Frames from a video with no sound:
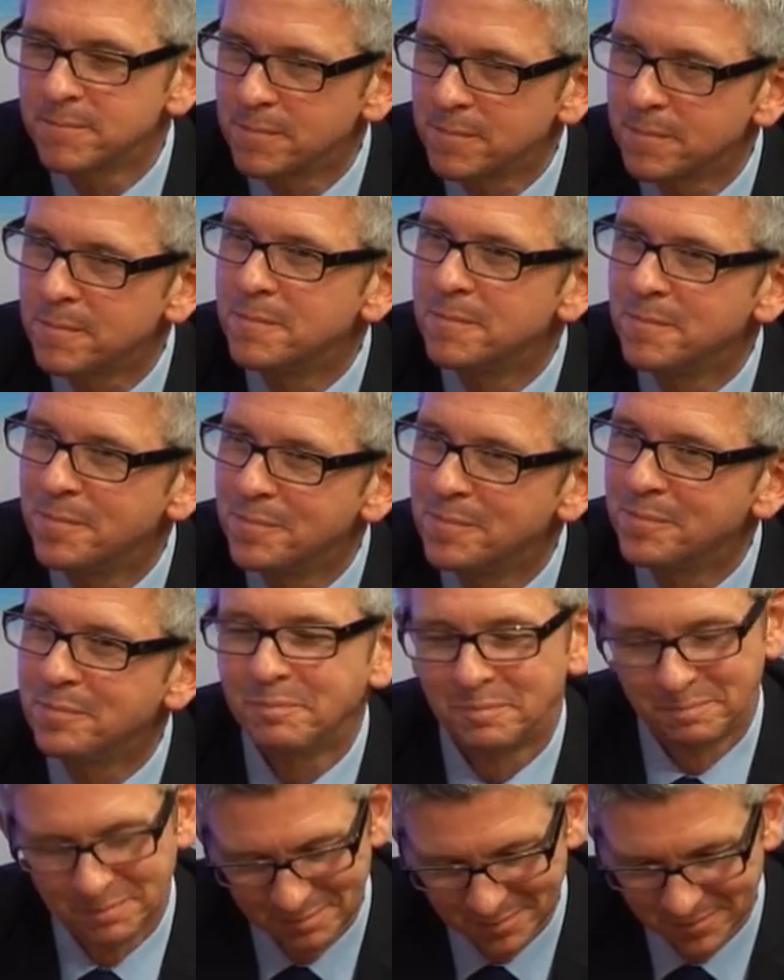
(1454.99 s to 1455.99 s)

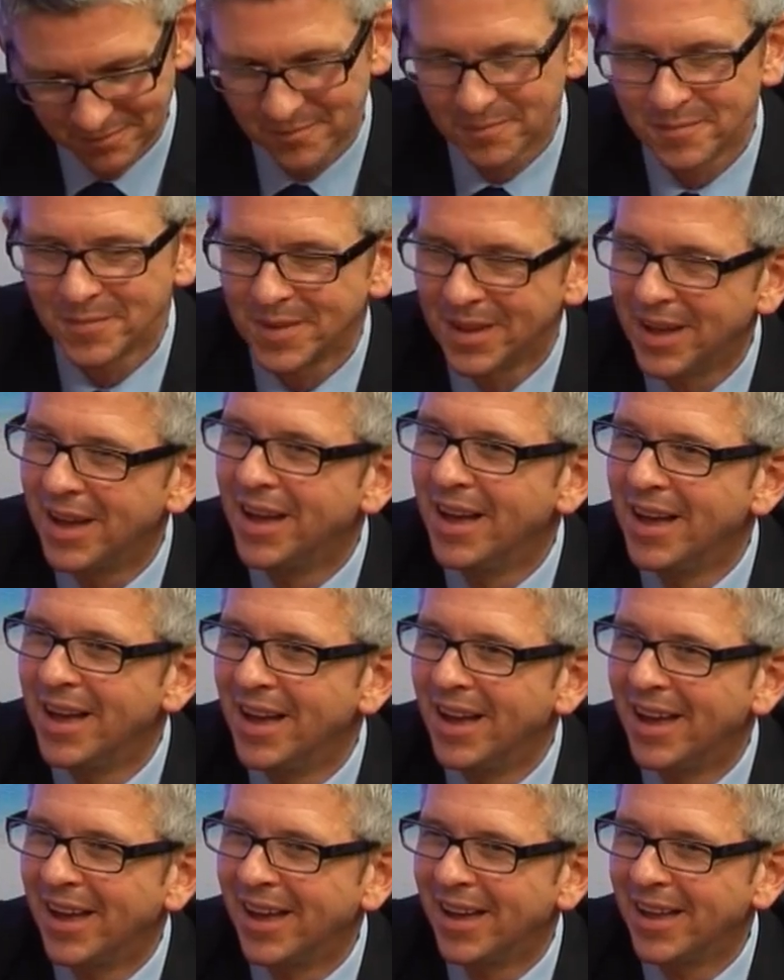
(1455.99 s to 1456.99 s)
cruising. Perhaps you'll have been on
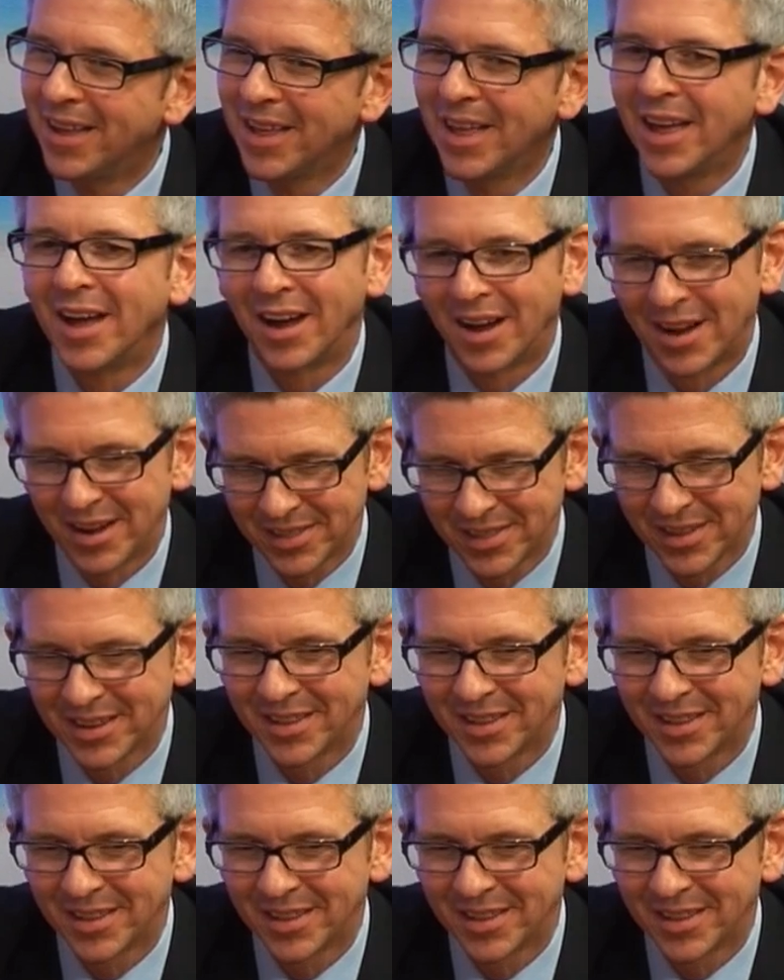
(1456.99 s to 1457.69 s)
a cruise maybe.